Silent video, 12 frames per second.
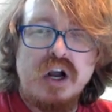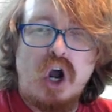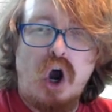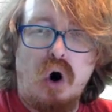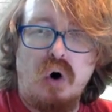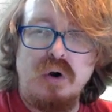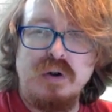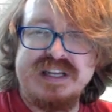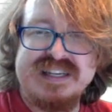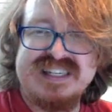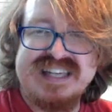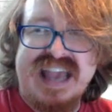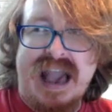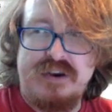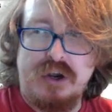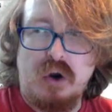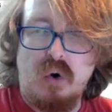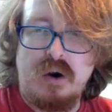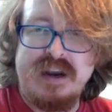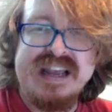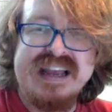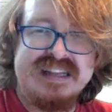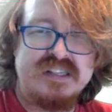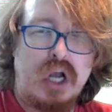coldest category
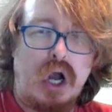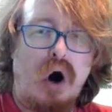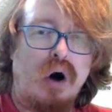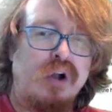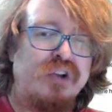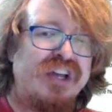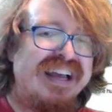is called